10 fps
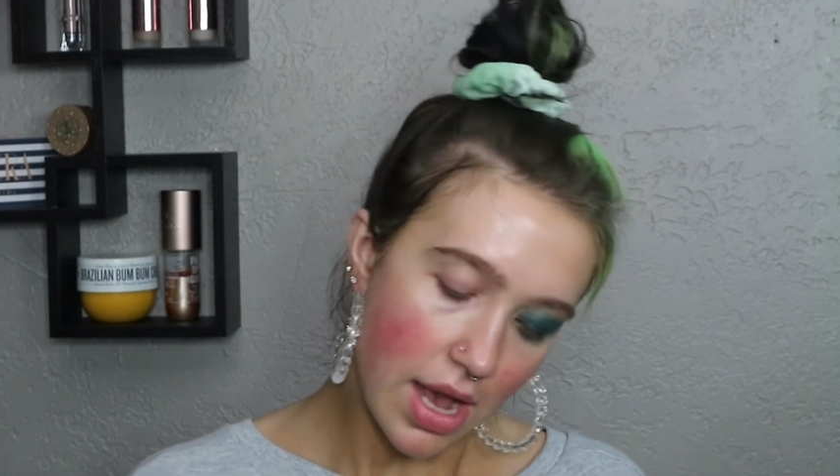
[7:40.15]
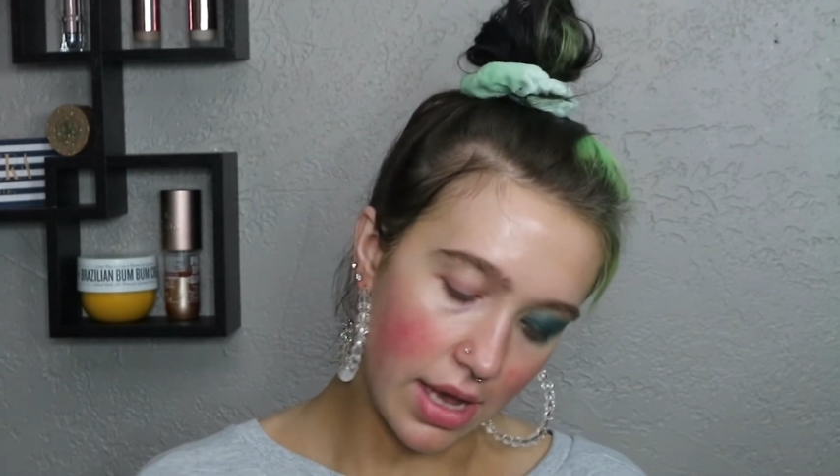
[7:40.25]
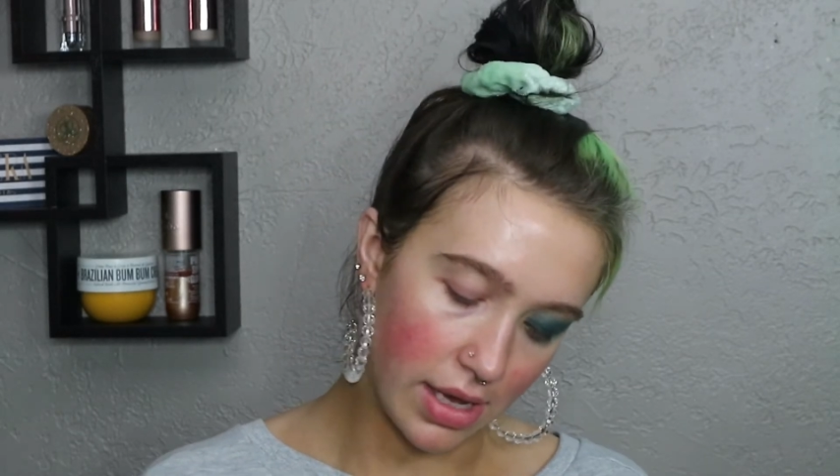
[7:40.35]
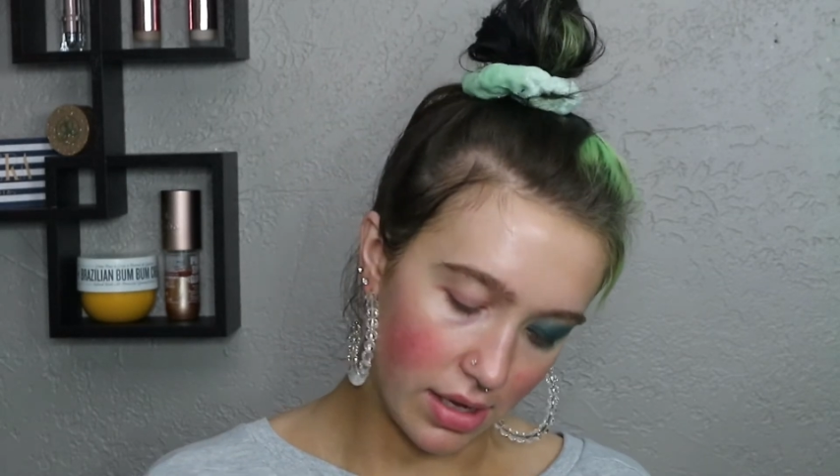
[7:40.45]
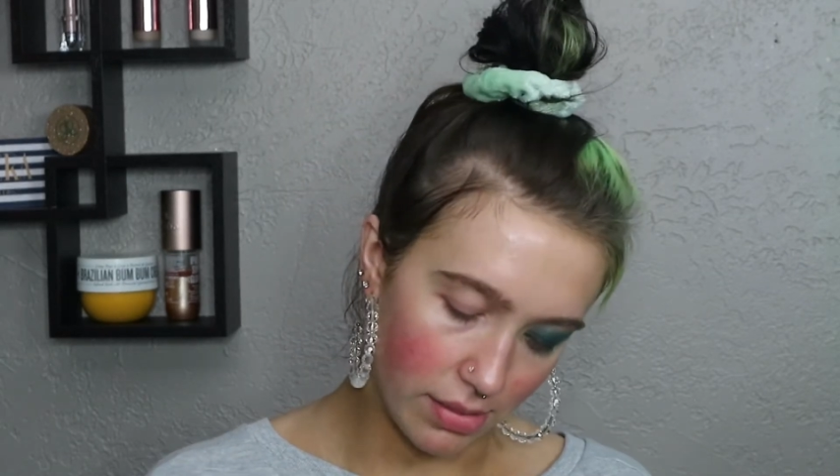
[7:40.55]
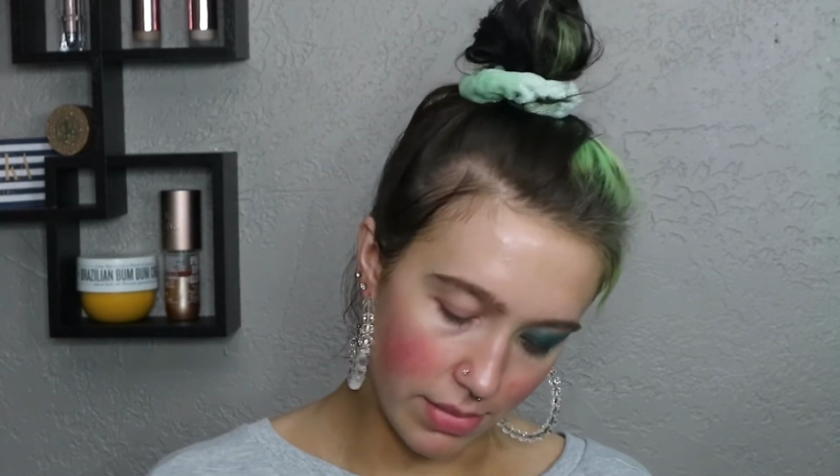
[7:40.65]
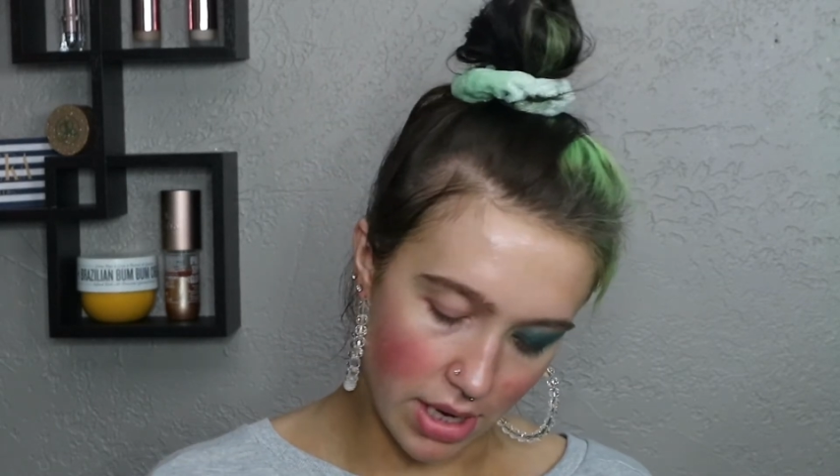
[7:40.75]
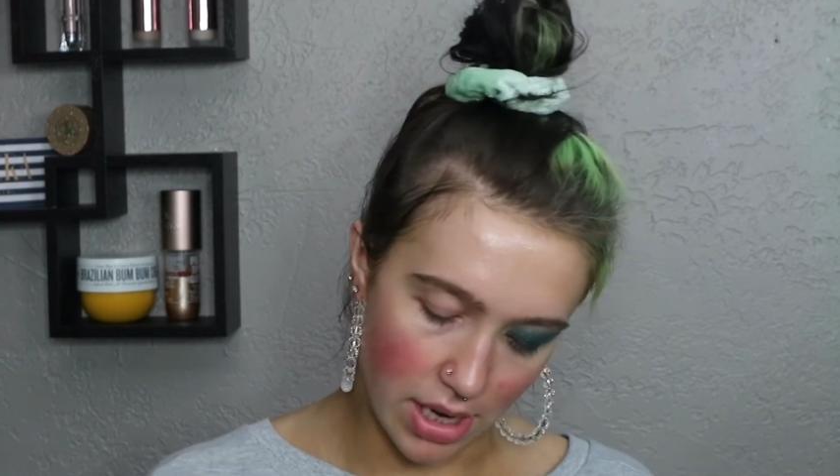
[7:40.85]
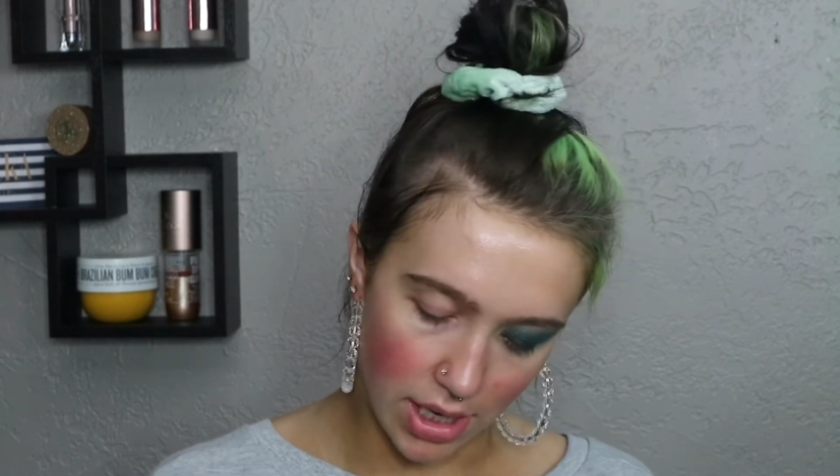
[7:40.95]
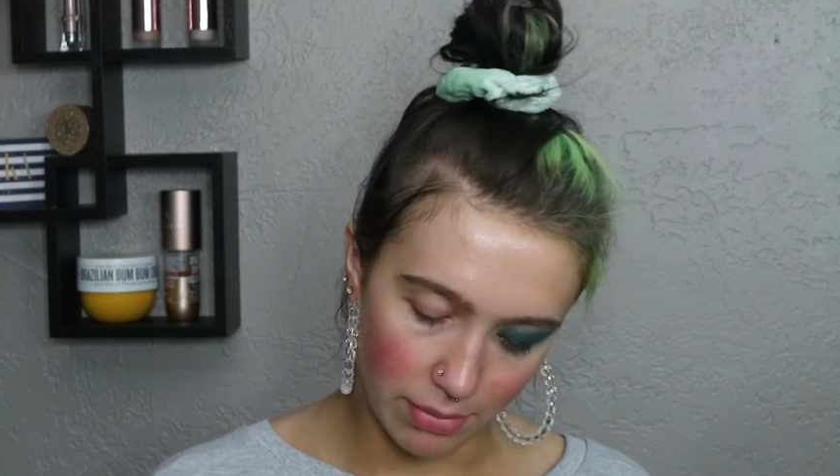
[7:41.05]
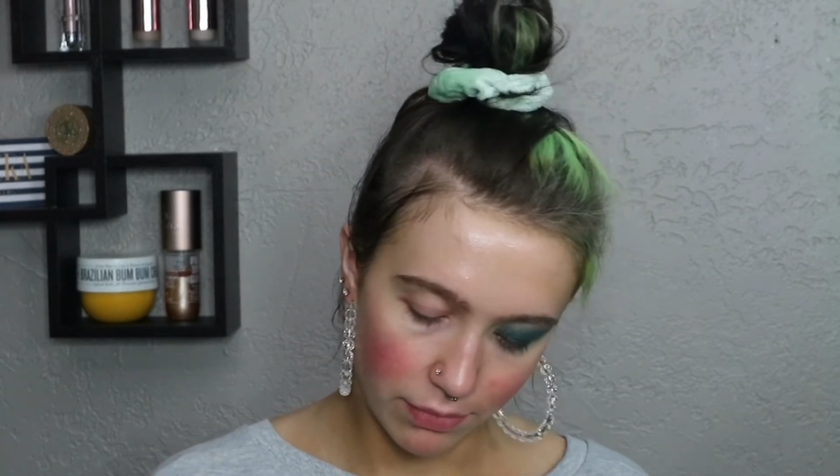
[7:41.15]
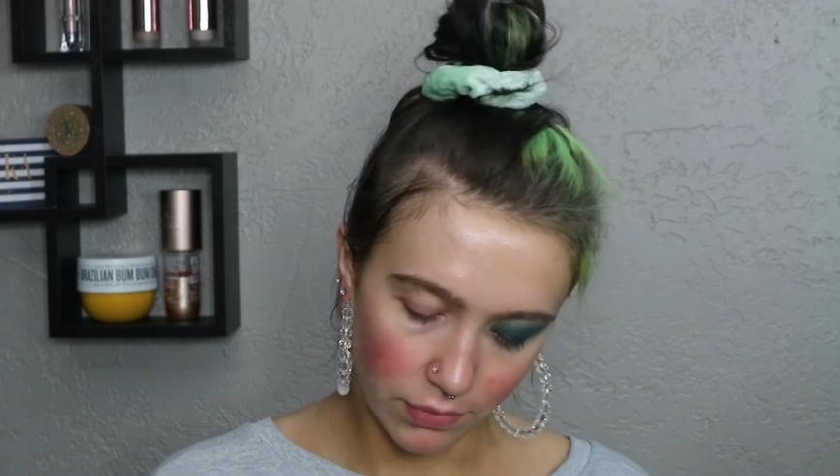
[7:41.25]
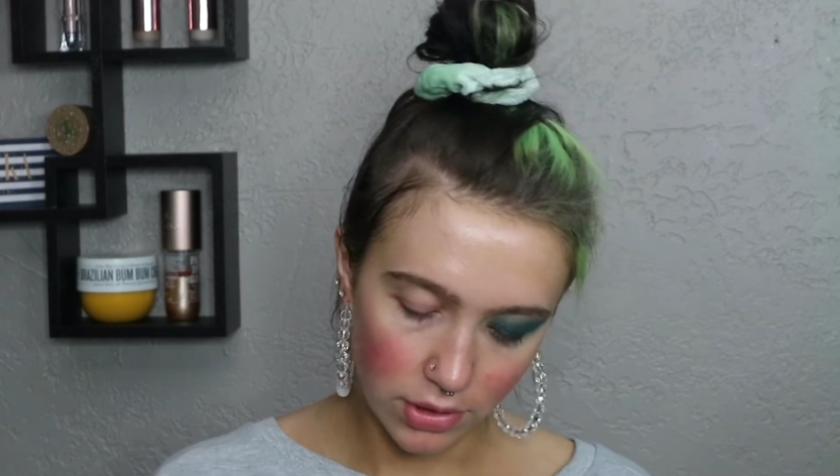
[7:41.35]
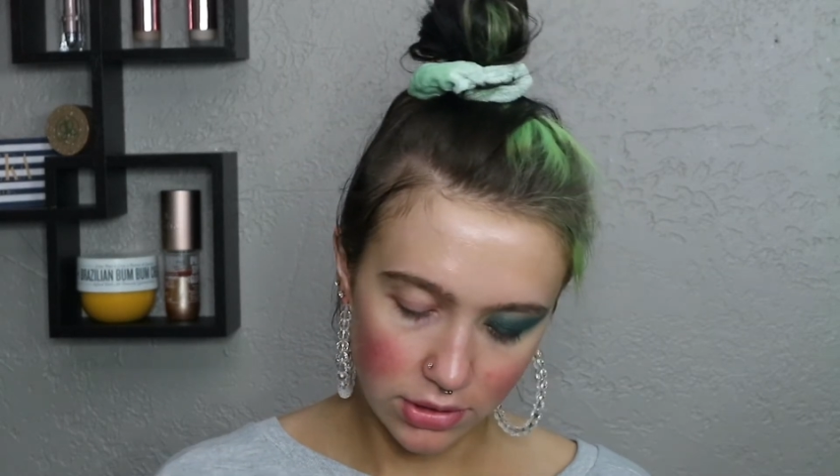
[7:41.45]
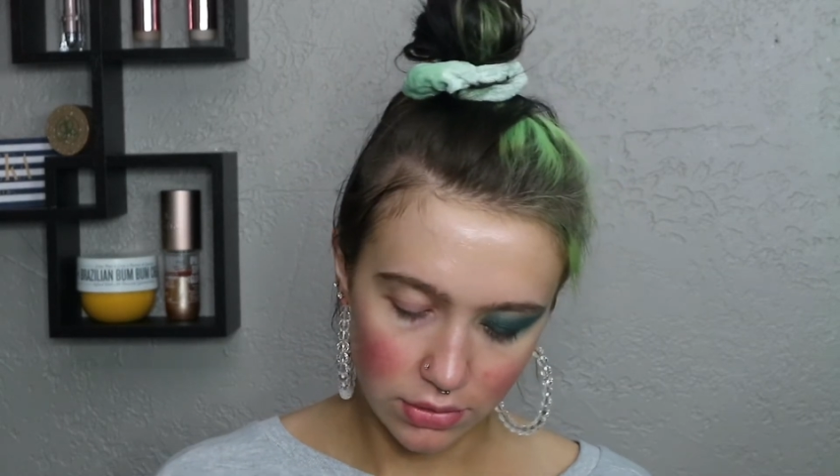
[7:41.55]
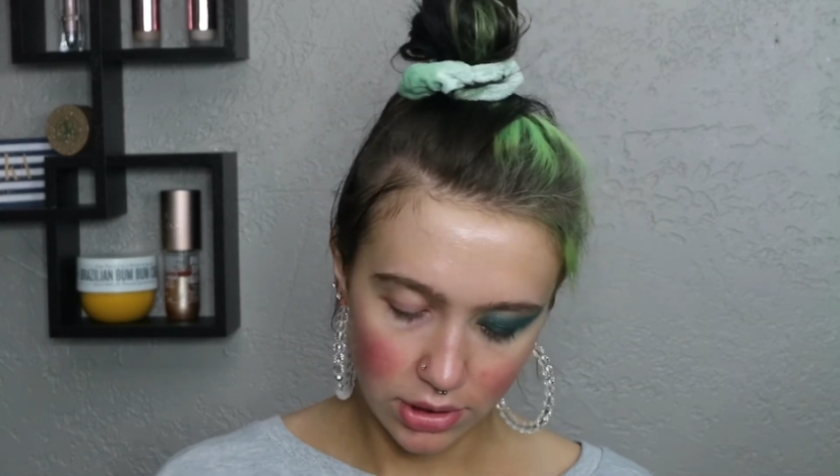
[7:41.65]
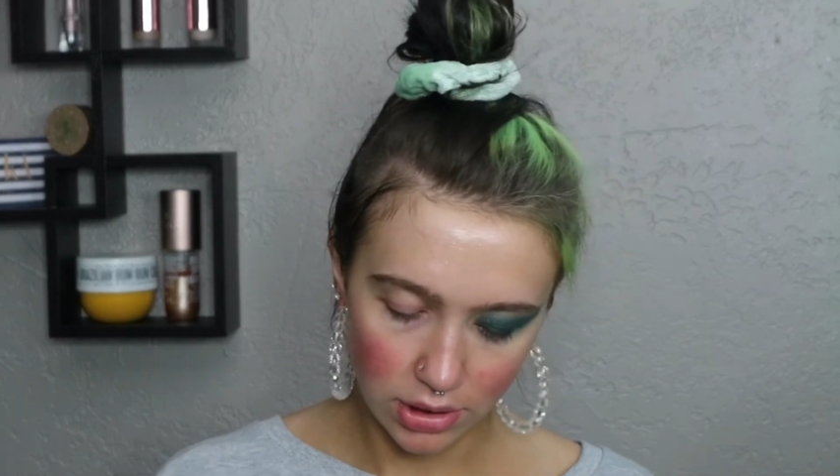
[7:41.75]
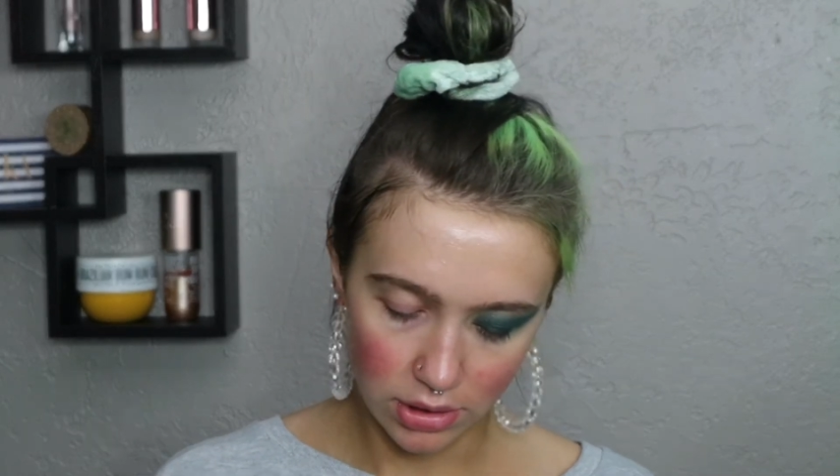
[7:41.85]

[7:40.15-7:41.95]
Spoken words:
I'm first going